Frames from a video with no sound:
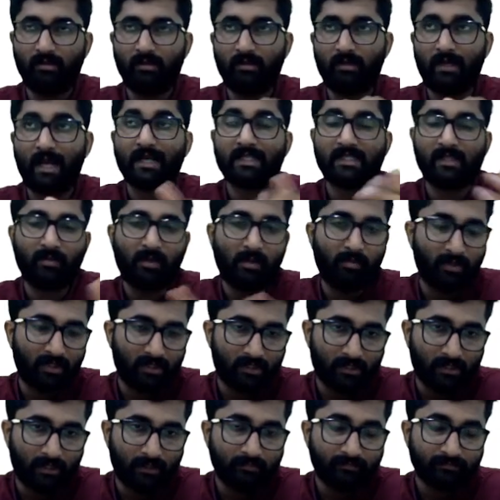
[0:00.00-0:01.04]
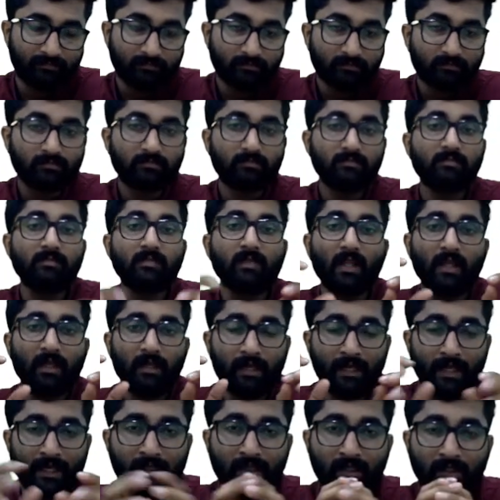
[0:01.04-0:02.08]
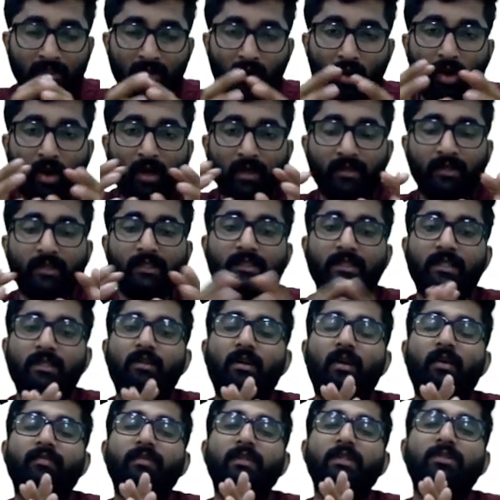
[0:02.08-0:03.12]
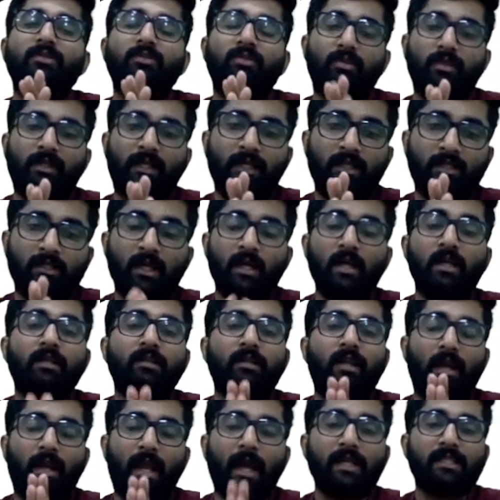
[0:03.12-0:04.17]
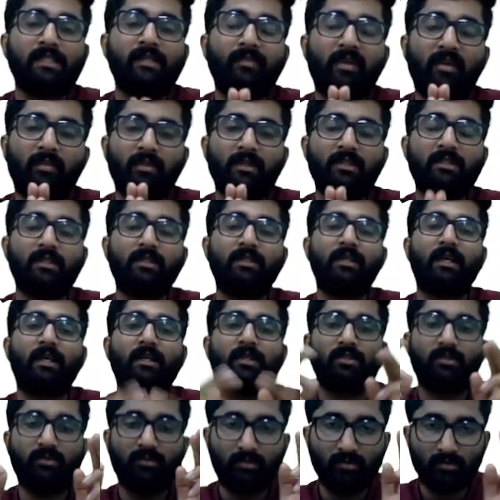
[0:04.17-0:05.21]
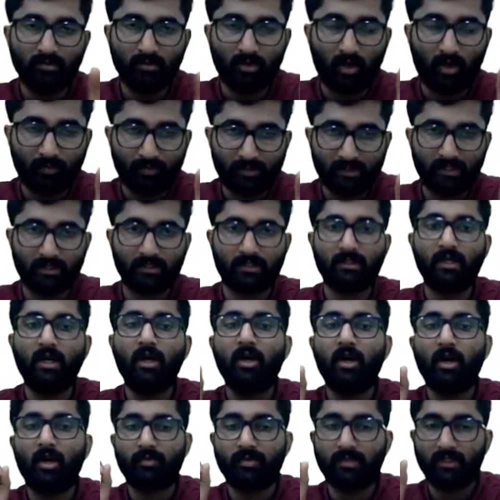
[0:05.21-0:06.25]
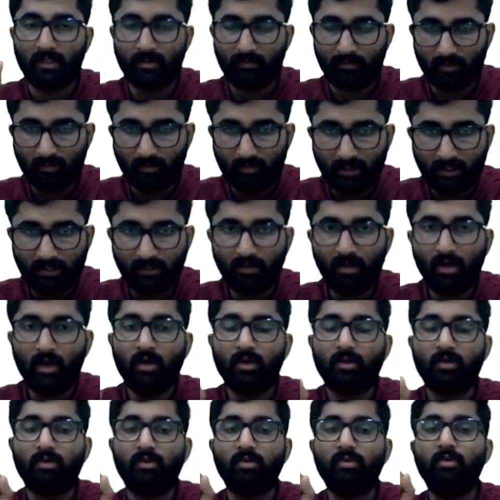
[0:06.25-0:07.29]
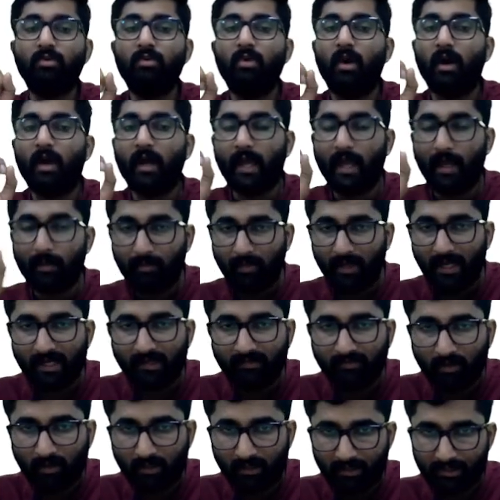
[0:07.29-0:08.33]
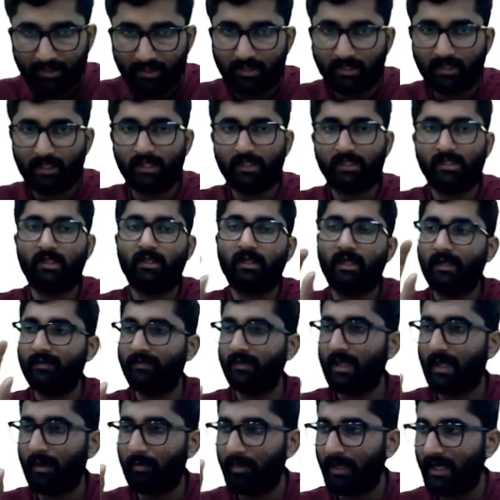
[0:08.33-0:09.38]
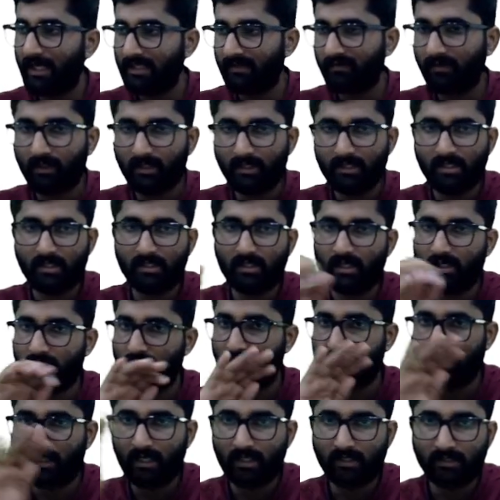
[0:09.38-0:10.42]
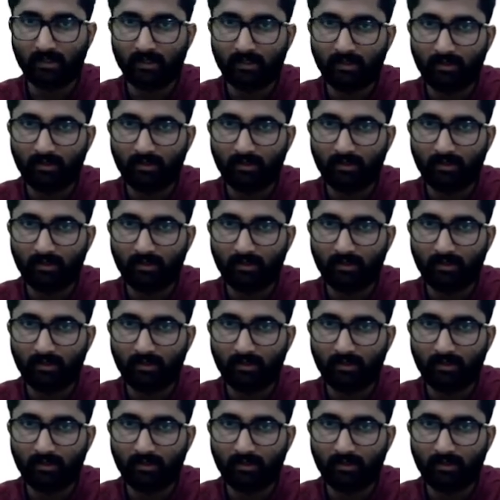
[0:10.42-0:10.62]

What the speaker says: taxable person. Later, on receipt of this notice, the taxable person has two options. Option number 1, to apply for registration. If he applies for registration, case is